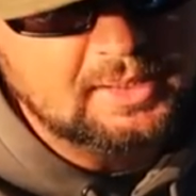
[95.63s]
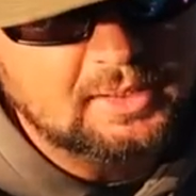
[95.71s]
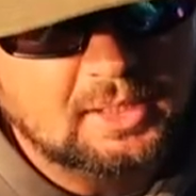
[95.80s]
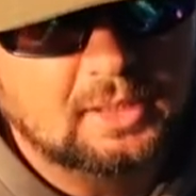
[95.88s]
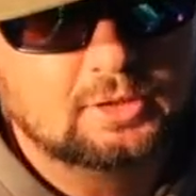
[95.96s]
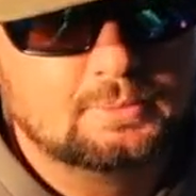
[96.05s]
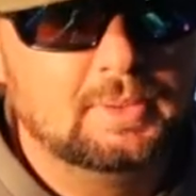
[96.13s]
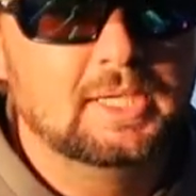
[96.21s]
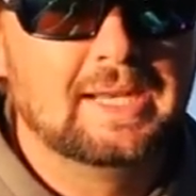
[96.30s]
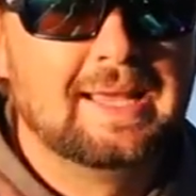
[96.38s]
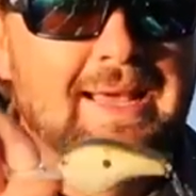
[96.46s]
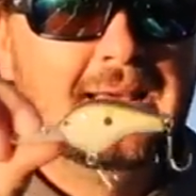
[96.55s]
good colors.
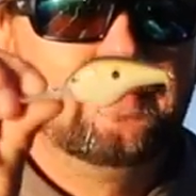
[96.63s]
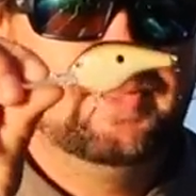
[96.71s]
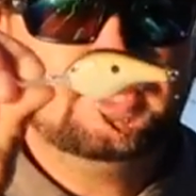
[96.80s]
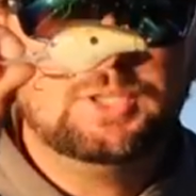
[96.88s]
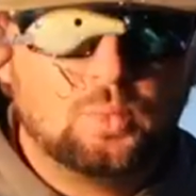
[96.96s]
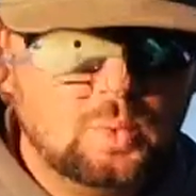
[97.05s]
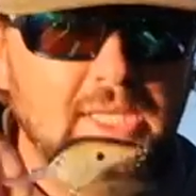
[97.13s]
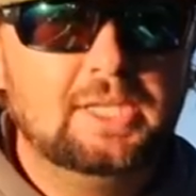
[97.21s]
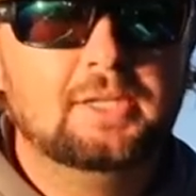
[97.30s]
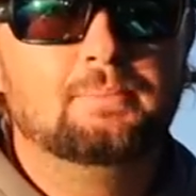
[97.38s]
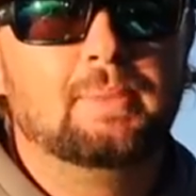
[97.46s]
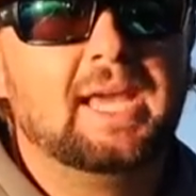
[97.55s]
But this is a really
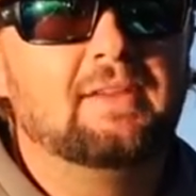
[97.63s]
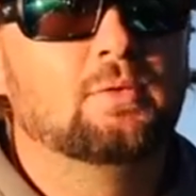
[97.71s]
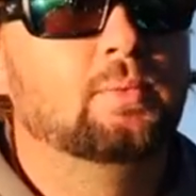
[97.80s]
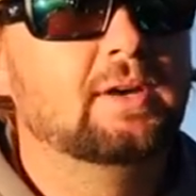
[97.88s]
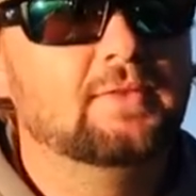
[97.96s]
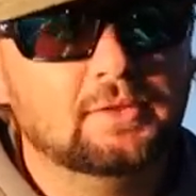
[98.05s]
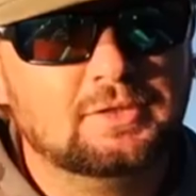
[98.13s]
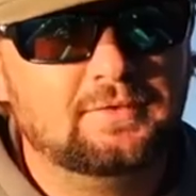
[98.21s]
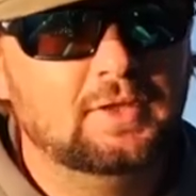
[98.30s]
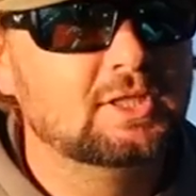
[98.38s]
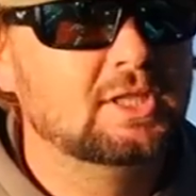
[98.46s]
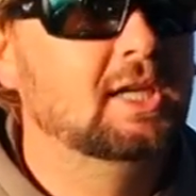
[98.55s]
good bait for whenever those
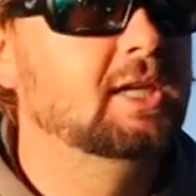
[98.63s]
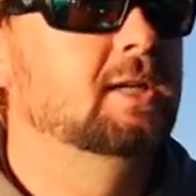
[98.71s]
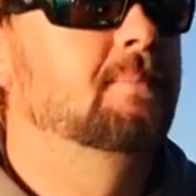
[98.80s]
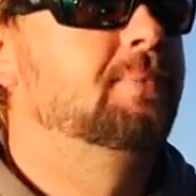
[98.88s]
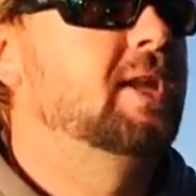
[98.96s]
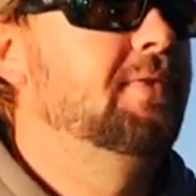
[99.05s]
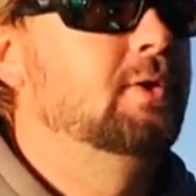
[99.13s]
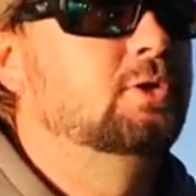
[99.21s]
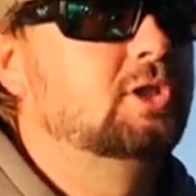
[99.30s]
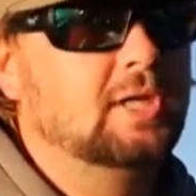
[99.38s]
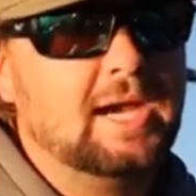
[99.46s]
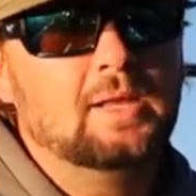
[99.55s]
fish get in those
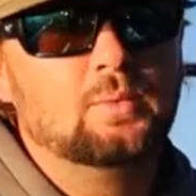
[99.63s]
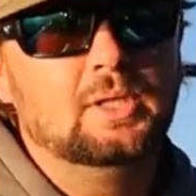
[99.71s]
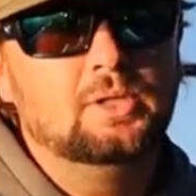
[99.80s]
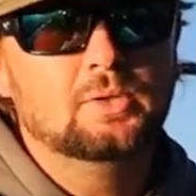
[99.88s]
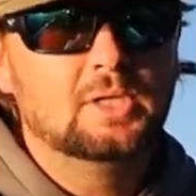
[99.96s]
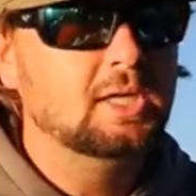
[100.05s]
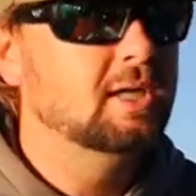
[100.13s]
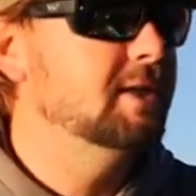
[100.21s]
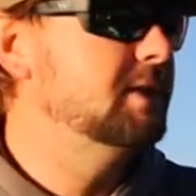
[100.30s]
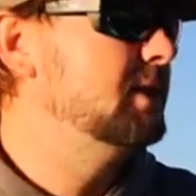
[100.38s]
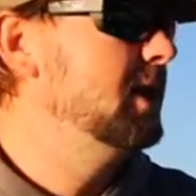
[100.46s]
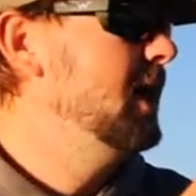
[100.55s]
shallower little
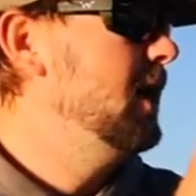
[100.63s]
cuts